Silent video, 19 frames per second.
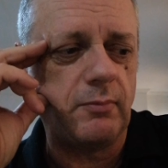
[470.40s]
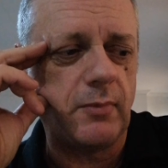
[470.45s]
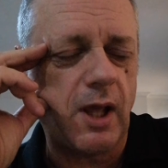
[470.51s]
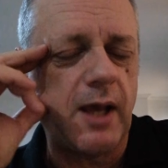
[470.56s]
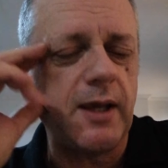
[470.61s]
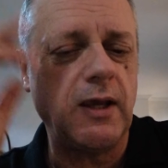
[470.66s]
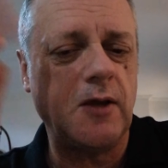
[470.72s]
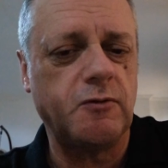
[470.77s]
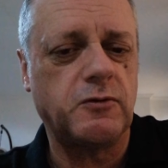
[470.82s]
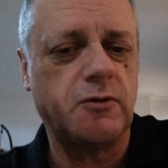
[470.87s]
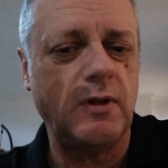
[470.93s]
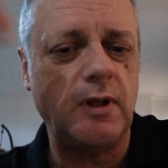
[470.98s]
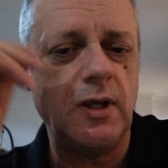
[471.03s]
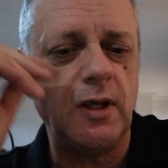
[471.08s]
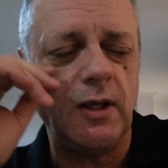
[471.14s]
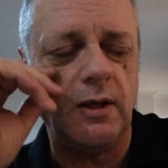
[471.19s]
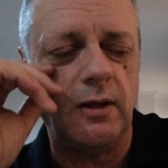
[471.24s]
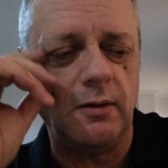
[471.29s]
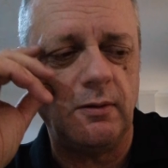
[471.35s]
I guess
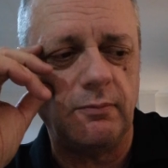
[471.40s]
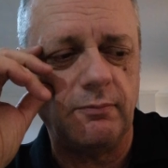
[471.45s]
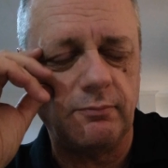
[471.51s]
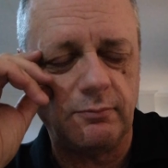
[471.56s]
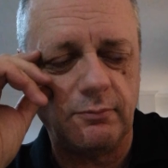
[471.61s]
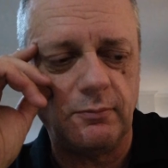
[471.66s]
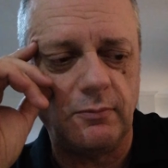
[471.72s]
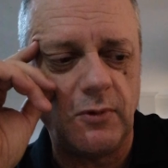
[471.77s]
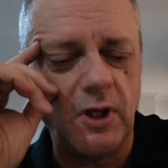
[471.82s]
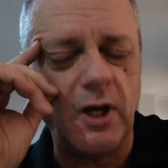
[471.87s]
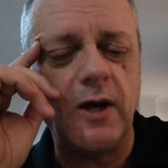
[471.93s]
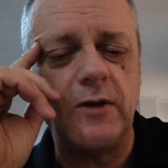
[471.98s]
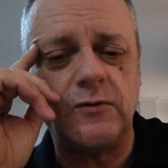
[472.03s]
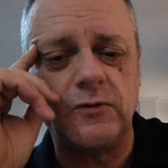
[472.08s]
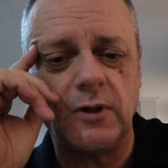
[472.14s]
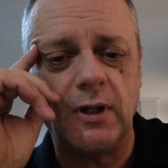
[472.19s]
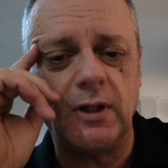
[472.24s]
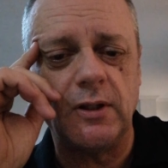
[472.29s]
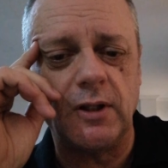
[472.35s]
the
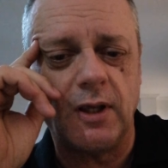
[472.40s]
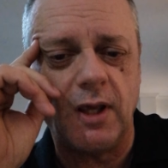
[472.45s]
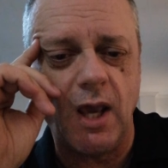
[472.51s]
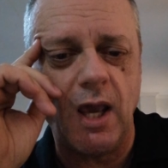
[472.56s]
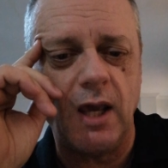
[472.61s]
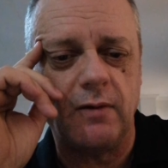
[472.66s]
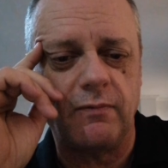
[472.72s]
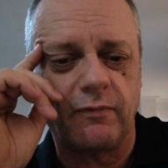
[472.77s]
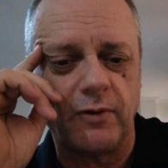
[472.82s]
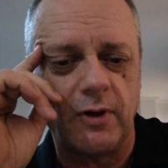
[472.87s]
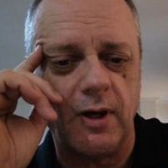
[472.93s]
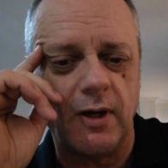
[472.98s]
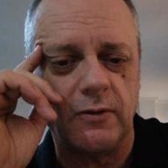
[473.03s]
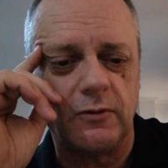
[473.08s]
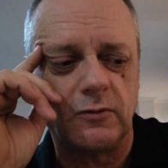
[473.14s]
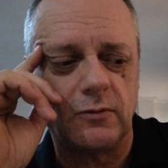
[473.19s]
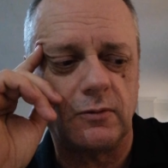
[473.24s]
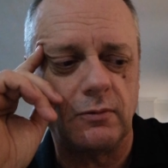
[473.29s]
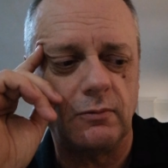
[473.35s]
icing on the cake for
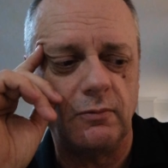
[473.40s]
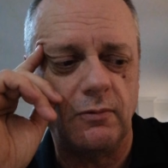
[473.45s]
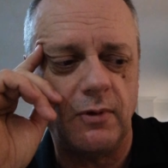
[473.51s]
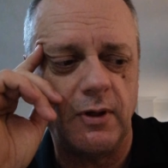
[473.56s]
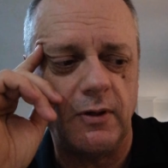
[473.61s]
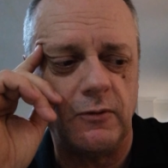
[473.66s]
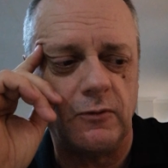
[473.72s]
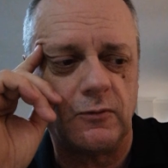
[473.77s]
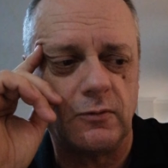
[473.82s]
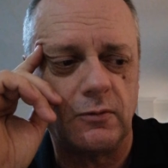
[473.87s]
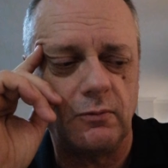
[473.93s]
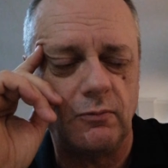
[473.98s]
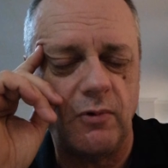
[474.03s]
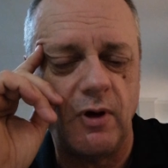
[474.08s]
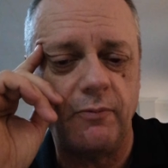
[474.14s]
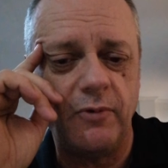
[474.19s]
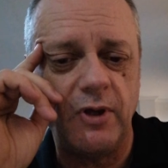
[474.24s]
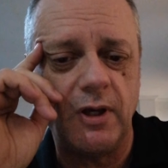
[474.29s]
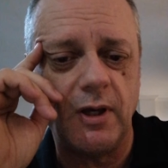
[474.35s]
us was
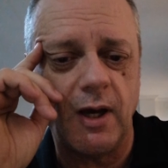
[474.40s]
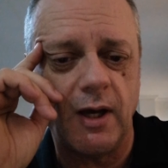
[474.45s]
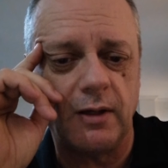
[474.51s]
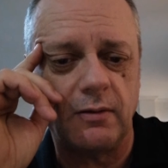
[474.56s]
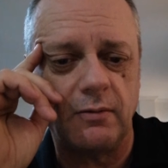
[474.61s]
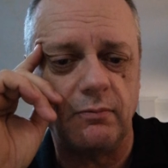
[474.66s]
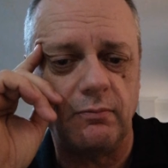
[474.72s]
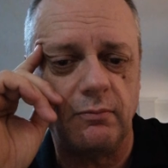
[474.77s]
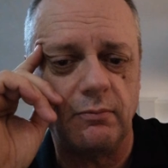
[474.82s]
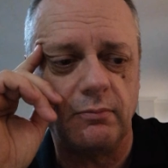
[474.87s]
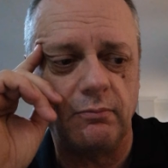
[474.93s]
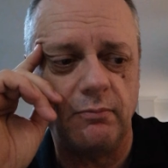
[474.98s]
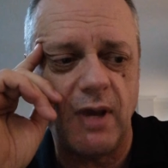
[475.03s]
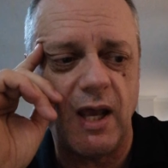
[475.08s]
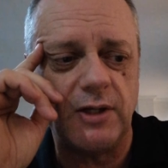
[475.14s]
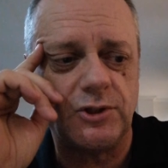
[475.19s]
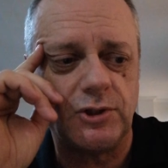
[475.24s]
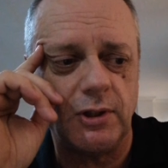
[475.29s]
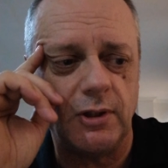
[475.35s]
when we got
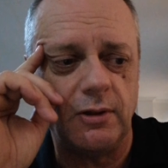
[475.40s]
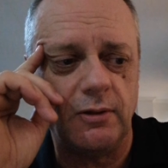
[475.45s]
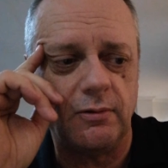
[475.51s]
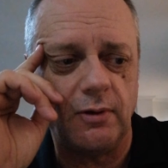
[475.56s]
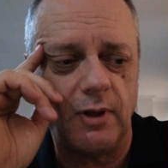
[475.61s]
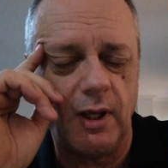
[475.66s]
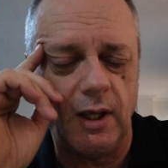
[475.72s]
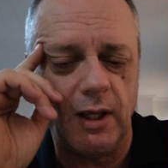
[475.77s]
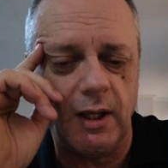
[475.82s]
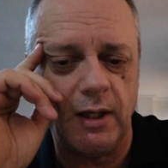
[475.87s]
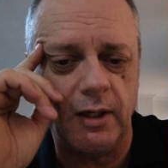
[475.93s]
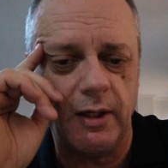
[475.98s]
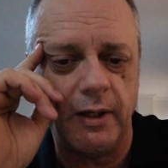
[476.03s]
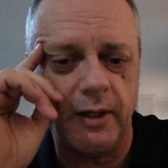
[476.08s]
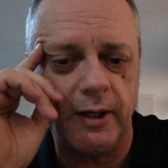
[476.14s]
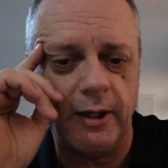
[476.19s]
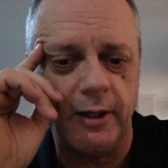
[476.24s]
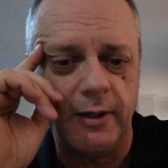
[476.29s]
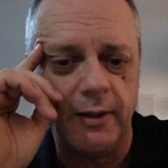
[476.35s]
mentioned in
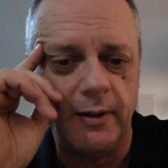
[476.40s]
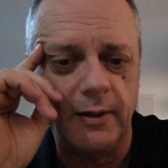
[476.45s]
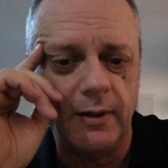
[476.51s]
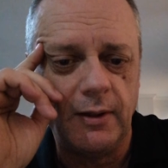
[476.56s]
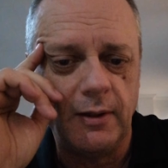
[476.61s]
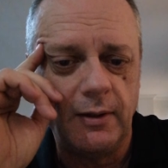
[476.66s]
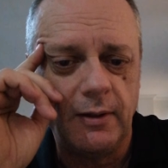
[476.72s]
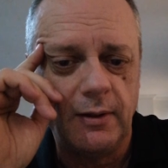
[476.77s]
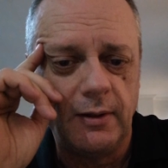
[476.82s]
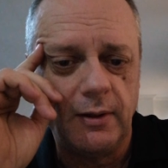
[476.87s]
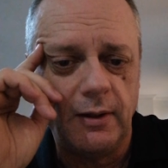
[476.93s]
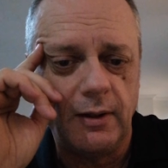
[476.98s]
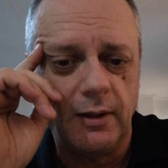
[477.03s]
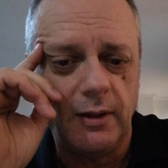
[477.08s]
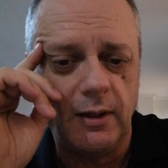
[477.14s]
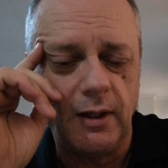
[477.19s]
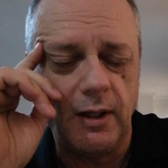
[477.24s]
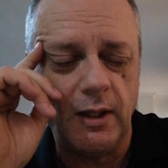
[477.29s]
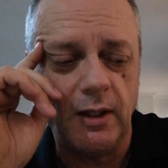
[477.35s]

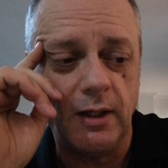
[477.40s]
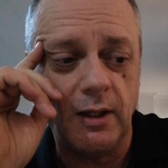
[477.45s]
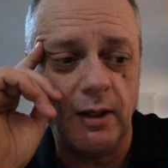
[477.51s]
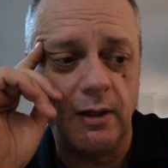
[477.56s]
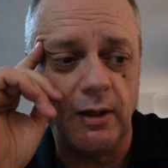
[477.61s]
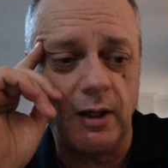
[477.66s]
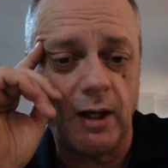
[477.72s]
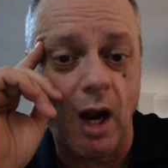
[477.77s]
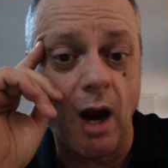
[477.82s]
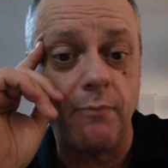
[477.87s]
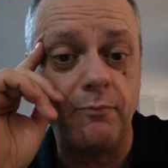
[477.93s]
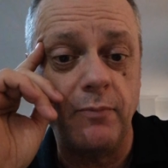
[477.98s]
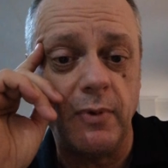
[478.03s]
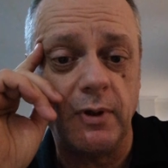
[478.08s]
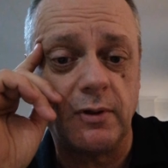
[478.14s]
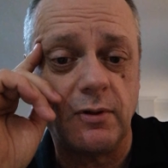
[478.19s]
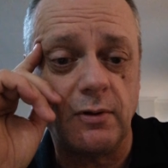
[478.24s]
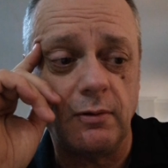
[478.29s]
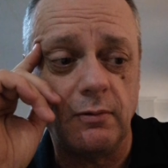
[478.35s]
a
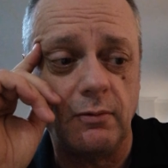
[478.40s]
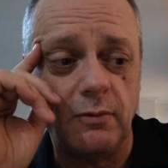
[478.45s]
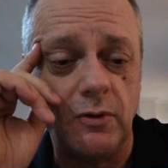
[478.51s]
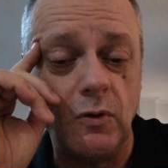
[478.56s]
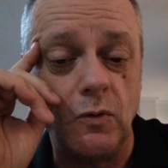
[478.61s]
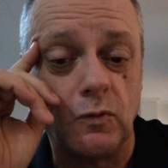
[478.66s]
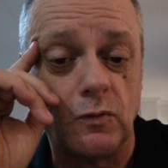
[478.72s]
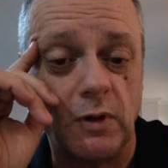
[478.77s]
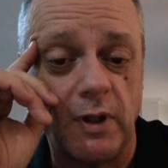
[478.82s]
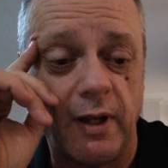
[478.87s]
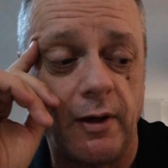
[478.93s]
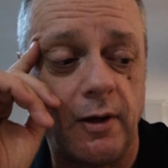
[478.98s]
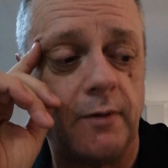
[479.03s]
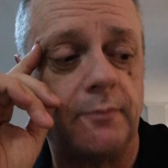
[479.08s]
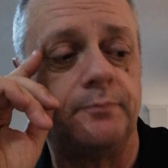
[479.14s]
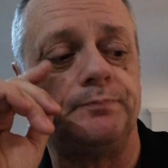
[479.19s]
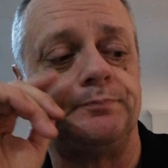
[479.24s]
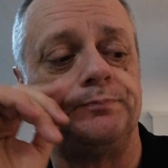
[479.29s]
government newsletter.